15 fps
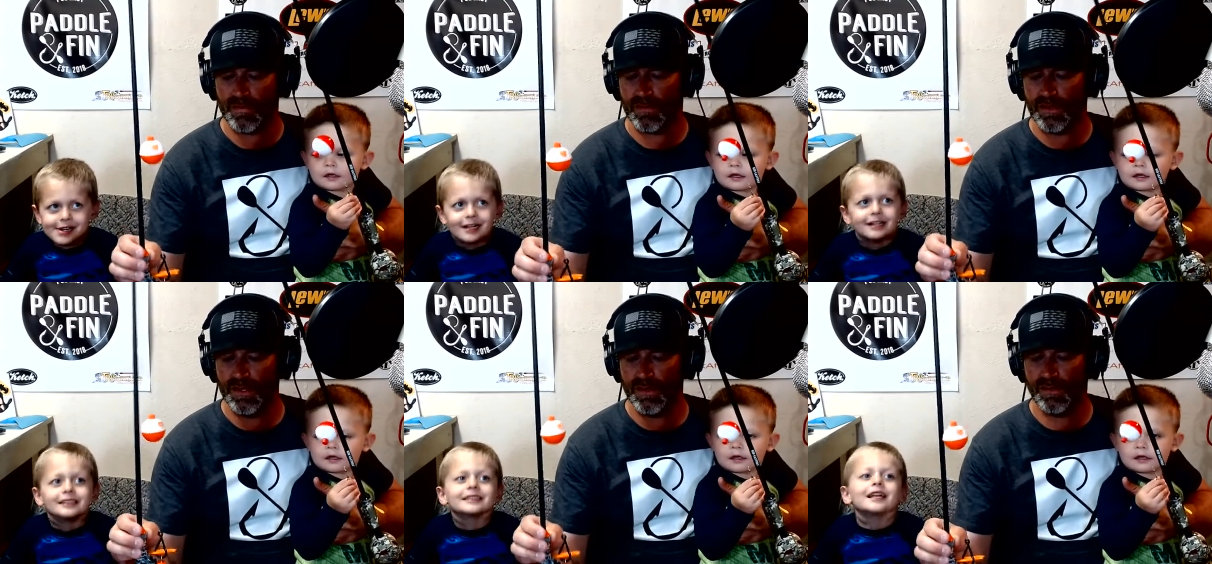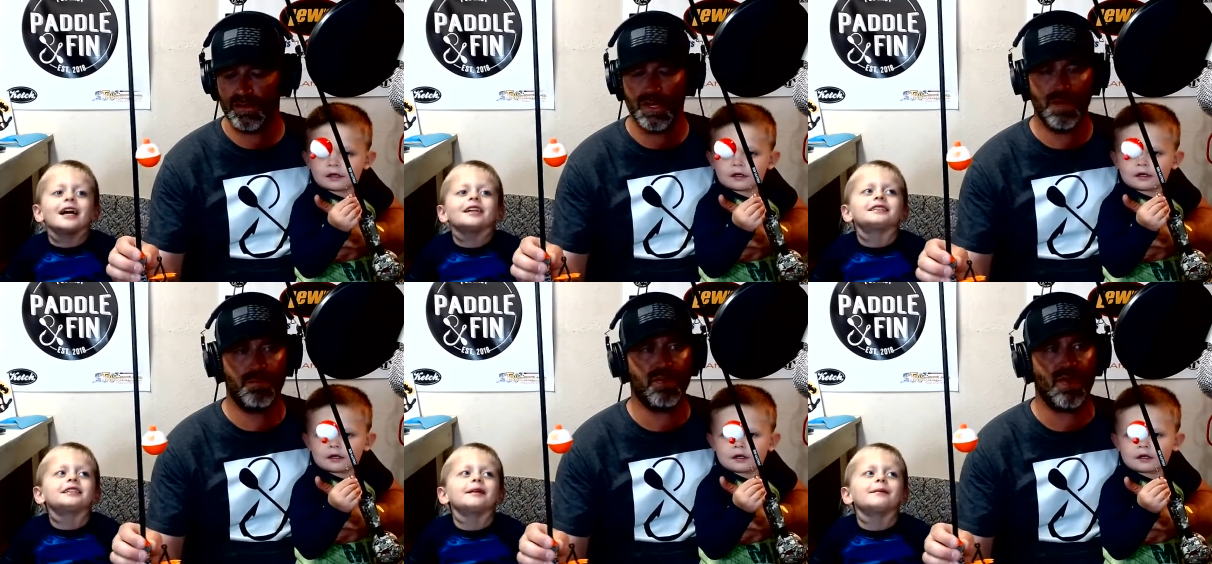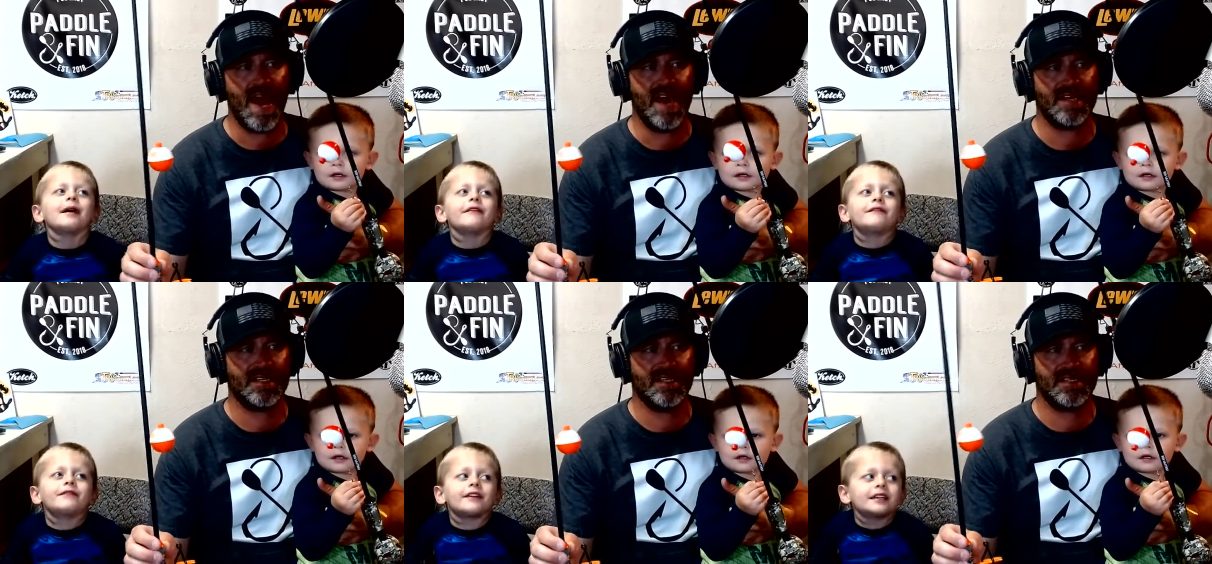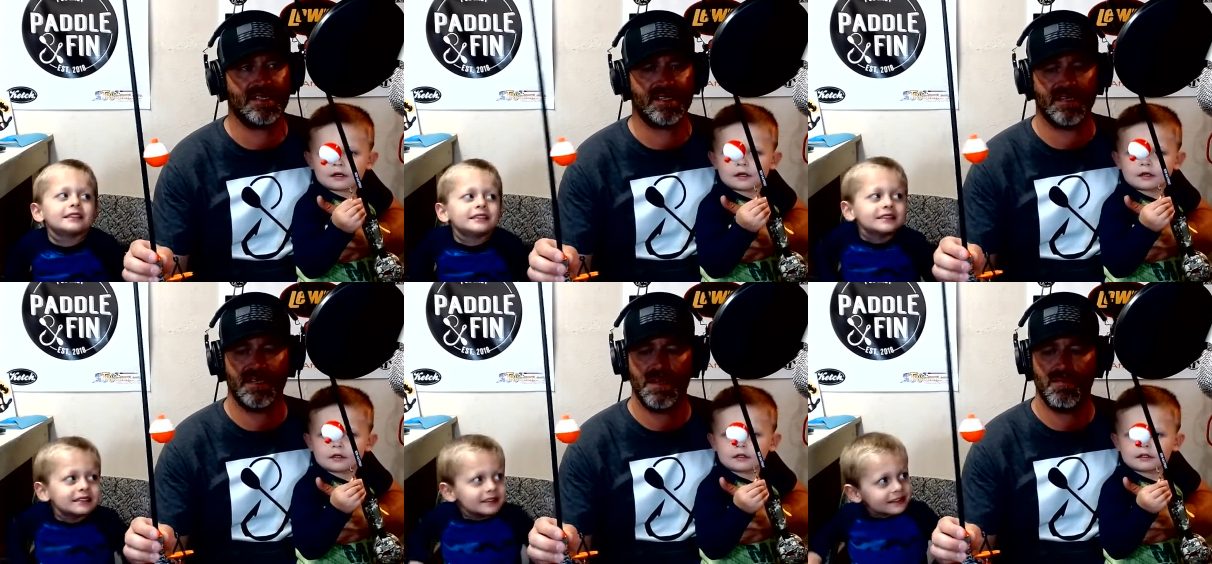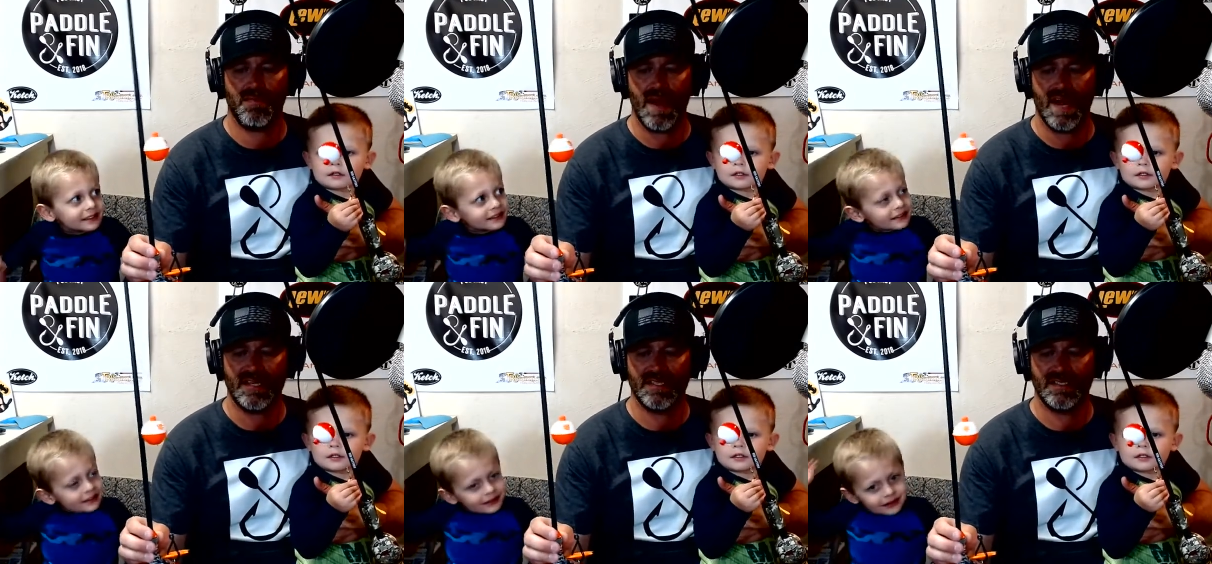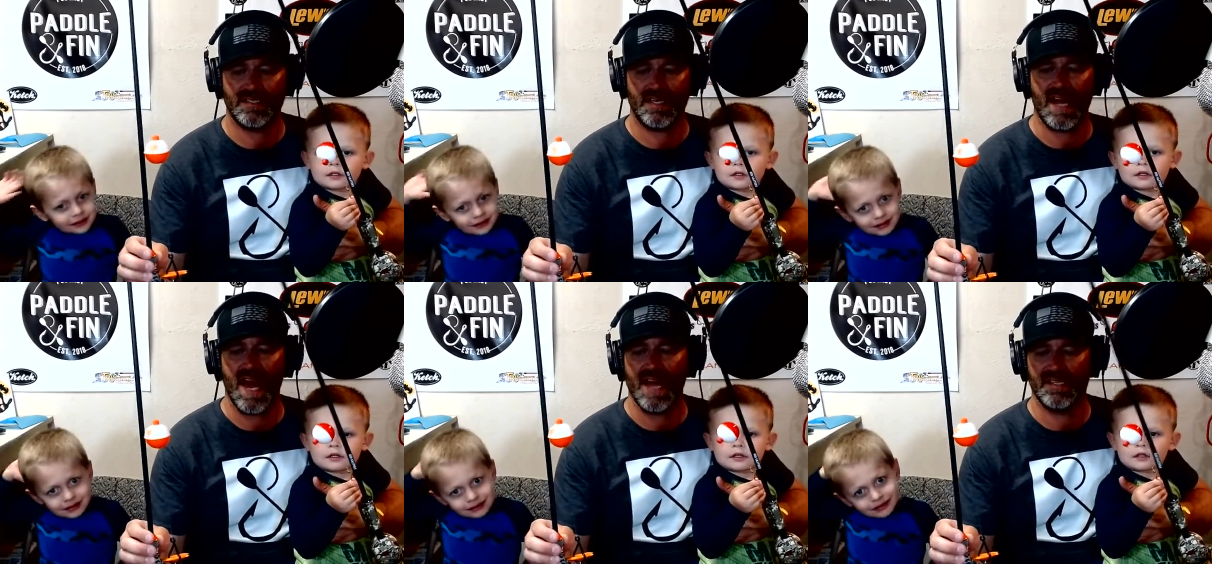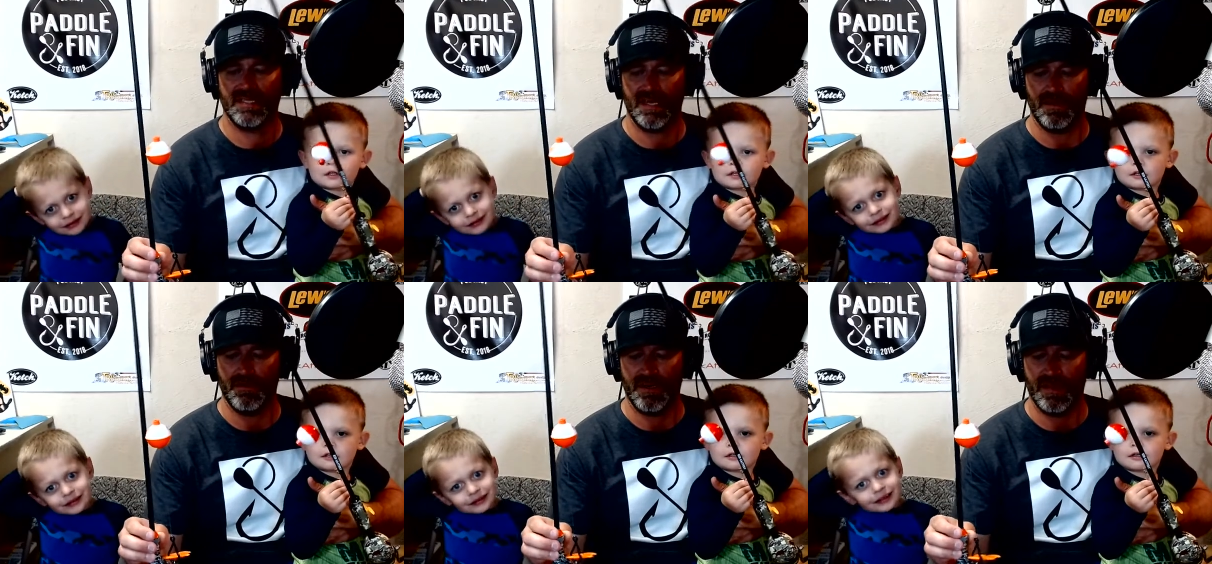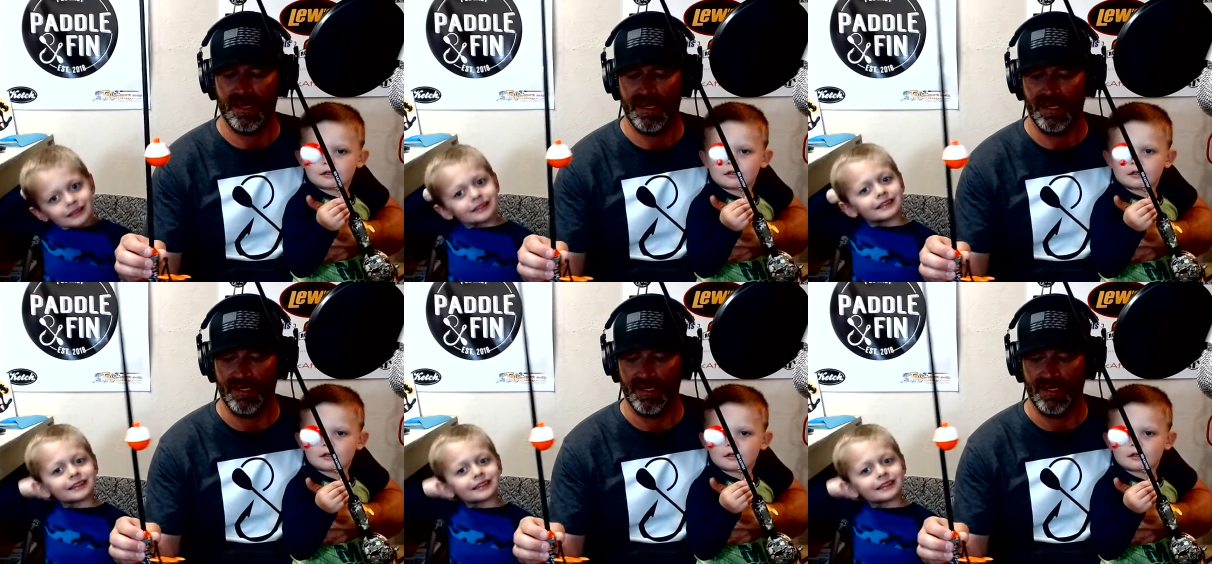Speaker 1: you you practiced you practiced casting with these.